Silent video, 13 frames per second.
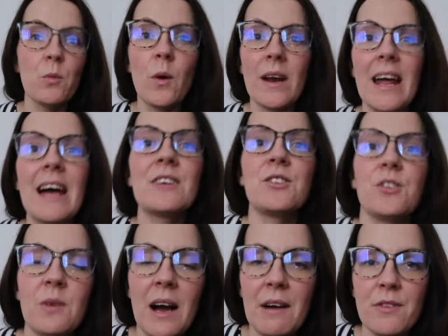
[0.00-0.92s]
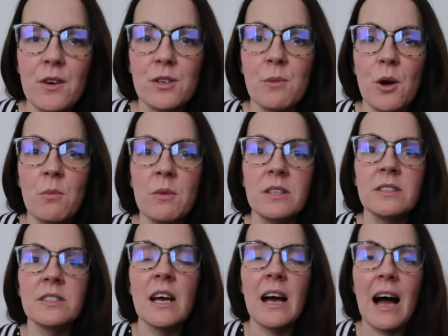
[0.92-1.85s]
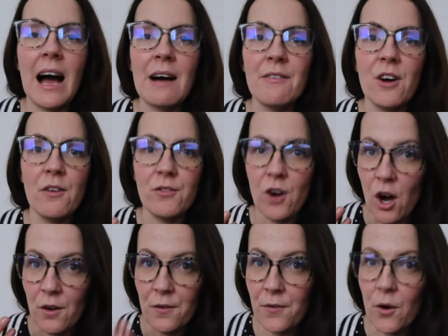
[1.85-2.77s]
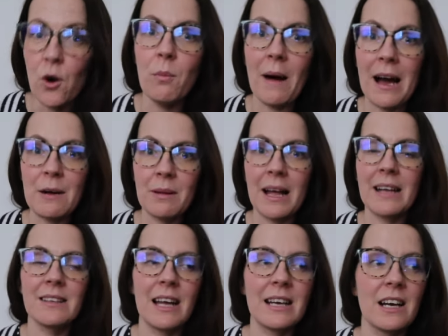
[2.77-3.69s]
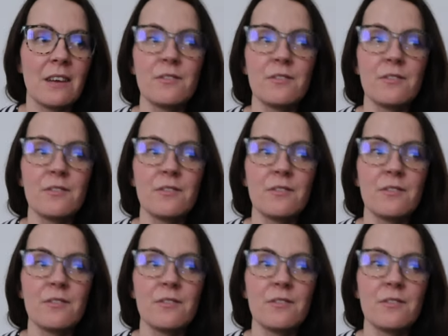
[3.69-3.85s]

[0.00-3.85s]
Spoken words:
when I do have those moments, I've got a fallback plan, like